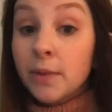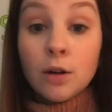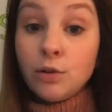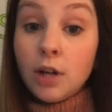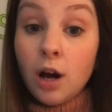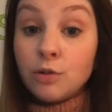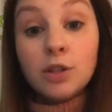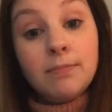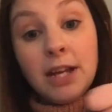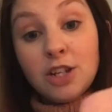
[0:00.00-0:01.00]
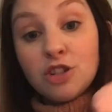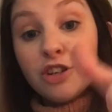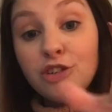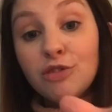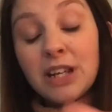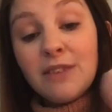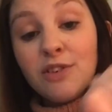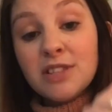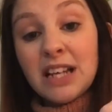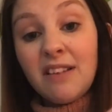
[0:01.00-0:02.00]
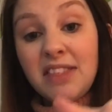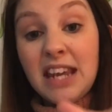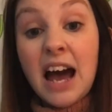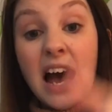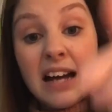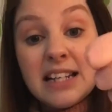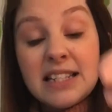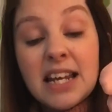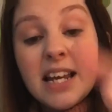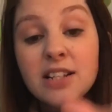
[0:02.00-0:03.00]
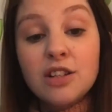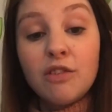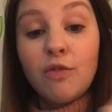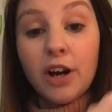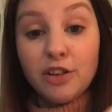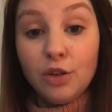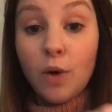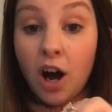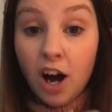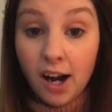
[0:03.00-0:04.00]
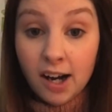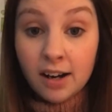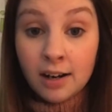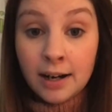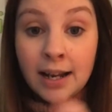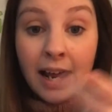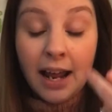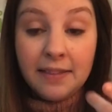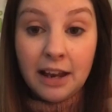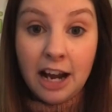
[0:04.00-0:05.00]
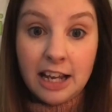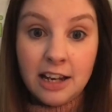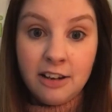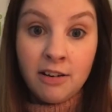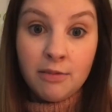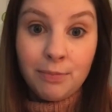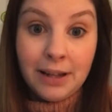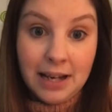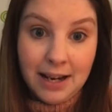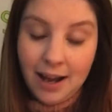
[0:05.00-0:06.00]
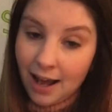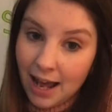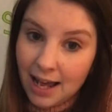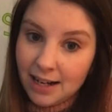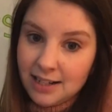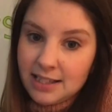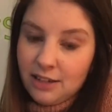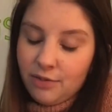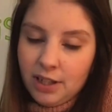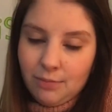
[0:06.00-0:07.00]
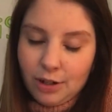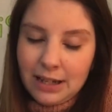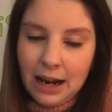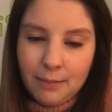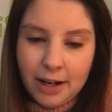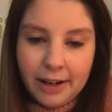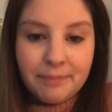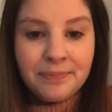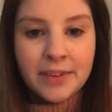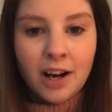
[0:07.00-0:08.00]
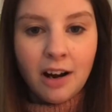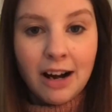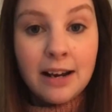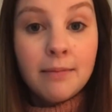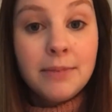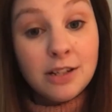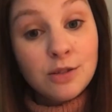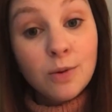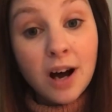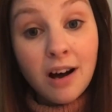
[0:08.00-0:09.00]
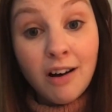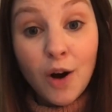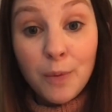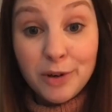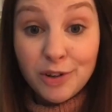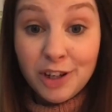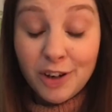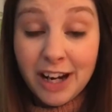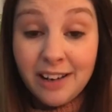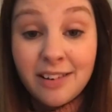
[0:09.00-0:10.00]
No. So make sure you give yourself the honest answer of where you are, and then I can plan ahead and see if we need more time on it. All right, miss you all. Hope you're doing great.